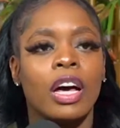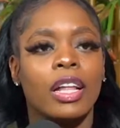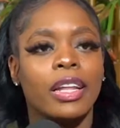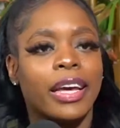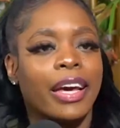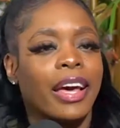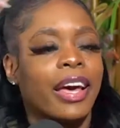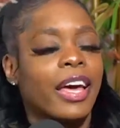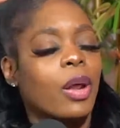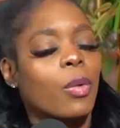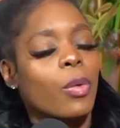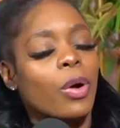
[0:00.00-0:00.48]

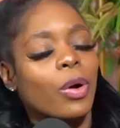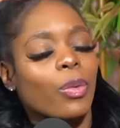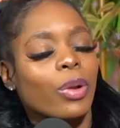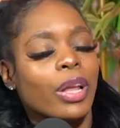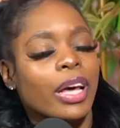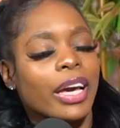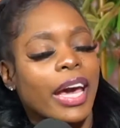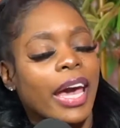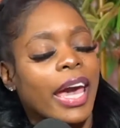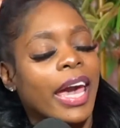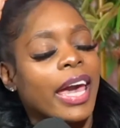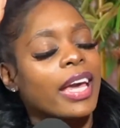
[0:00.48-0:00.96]
They gotta work with
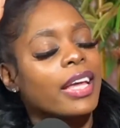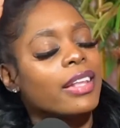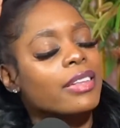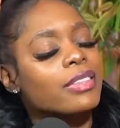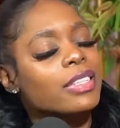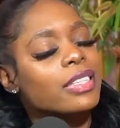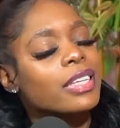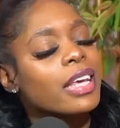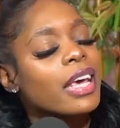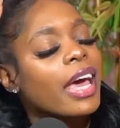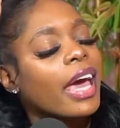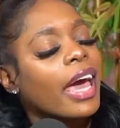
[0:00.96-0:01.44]

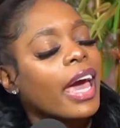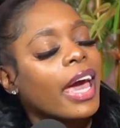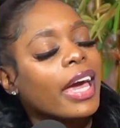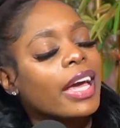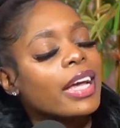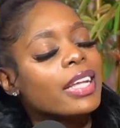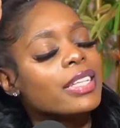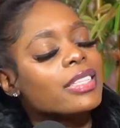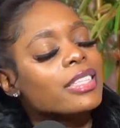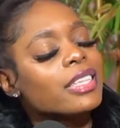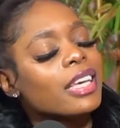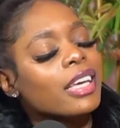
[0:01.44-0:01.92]
like
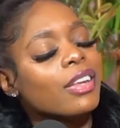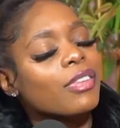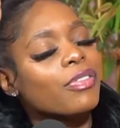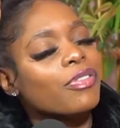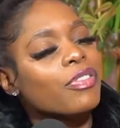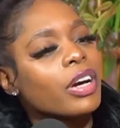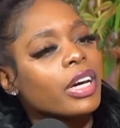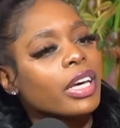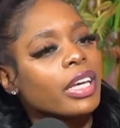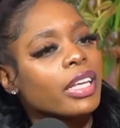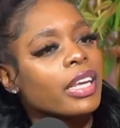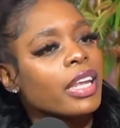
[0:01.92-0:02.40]
18
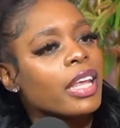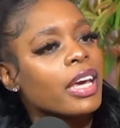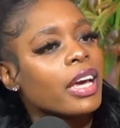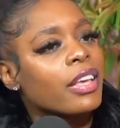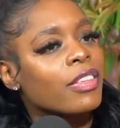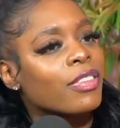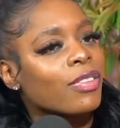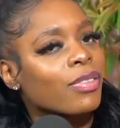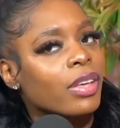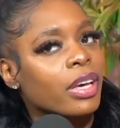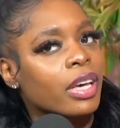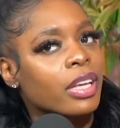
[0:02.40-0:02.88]
fucking
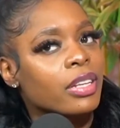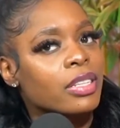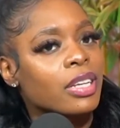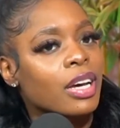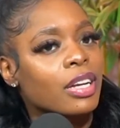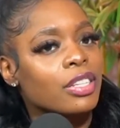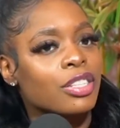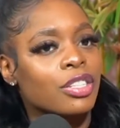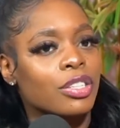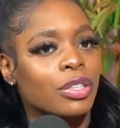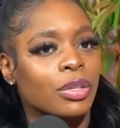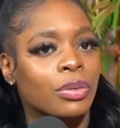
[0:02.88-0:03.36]
niggas so they can
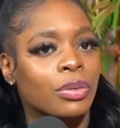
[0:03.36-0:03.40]
touch you.